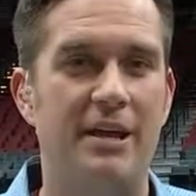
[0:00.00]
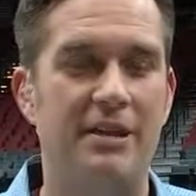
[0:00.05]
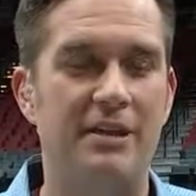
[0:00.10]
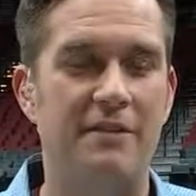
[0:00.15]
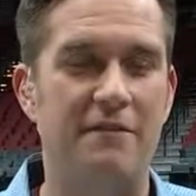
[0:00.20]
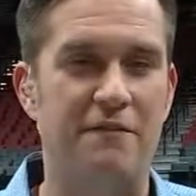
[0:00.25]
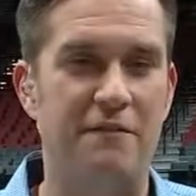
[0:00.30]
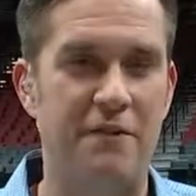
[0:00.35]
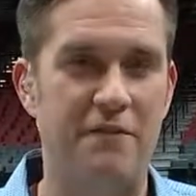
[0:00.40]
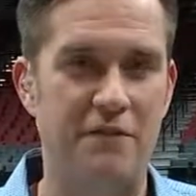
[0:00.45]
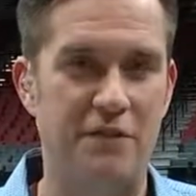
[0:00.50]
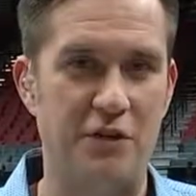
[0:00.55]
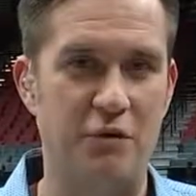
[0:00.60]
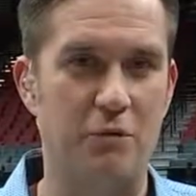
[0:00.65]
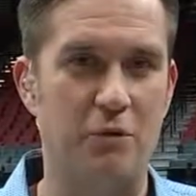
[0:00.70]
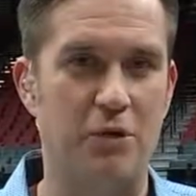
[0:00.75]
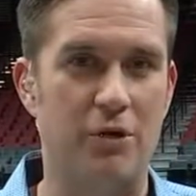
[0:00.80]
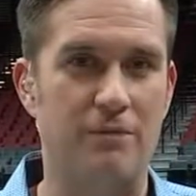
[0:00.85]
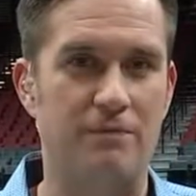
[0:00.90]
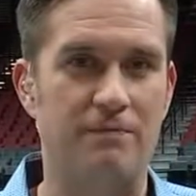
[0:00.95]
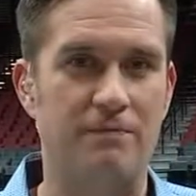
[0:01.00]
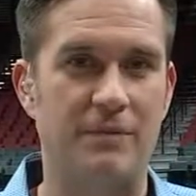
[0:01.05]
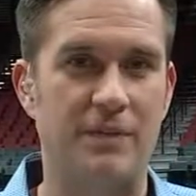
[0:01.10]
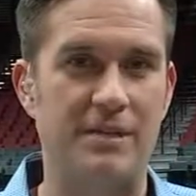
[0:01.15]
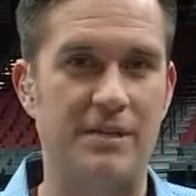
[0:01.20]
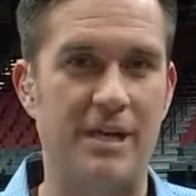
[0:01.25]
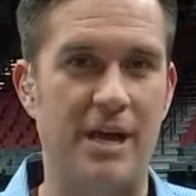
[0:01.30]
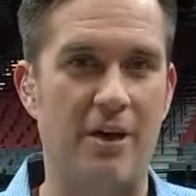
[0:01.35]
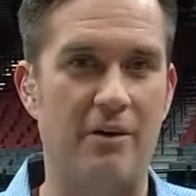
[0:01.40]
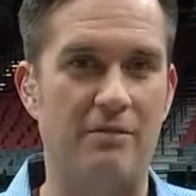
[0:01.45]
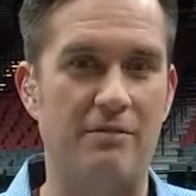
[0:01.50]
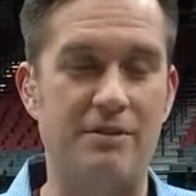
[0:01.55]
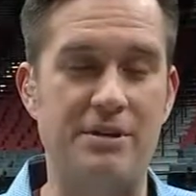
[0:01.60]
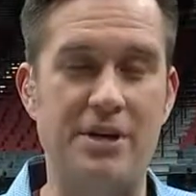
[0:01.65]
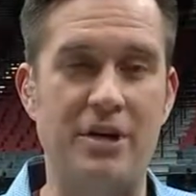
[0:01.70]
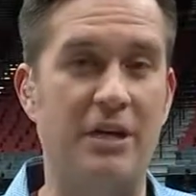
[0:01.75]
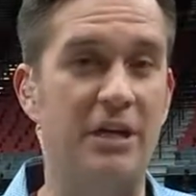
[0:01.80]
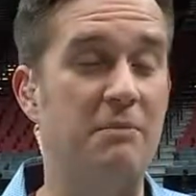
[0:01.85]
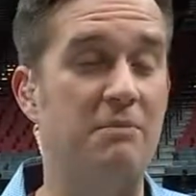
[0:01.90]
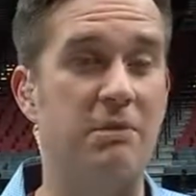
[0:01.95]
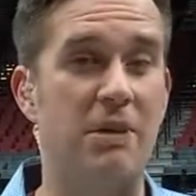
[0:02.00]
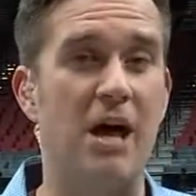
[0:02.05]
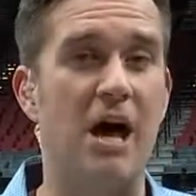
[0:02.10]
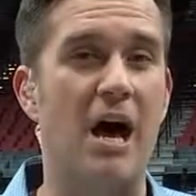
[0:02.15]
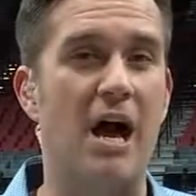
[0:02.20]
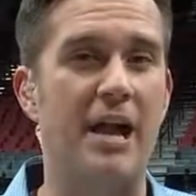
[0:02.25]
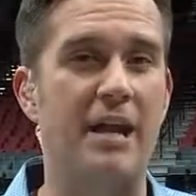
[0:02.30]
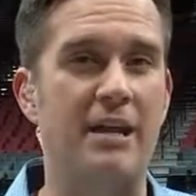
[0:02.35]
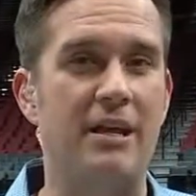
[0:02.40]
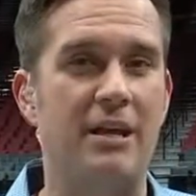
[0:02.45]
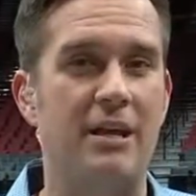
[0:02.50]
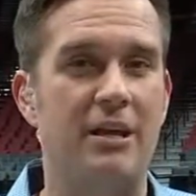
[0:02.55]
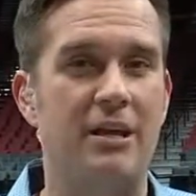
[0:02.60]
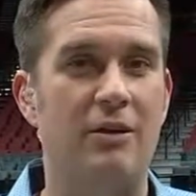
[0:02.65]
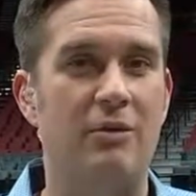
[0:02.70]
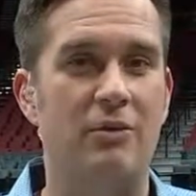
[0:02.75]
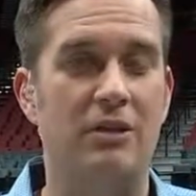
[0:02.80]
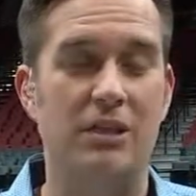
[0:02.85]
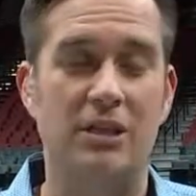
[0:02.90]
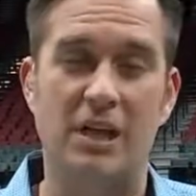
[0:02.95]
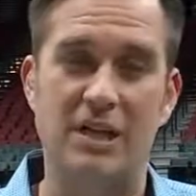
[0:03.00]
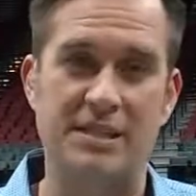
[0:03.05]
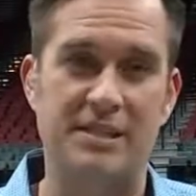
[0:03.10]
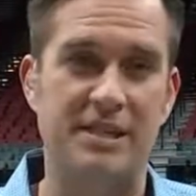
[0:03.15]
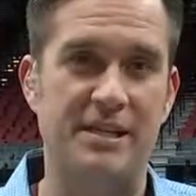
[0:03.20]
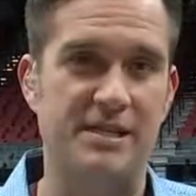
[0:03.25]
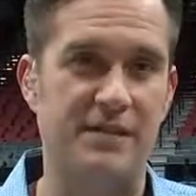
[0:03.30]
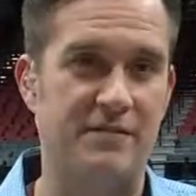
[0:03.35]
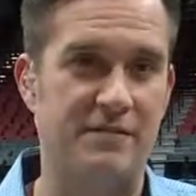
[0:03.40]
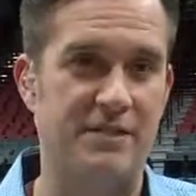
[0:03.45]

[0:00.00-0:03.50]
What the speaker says: The 50-year-old is now nearly blind with a lost sense of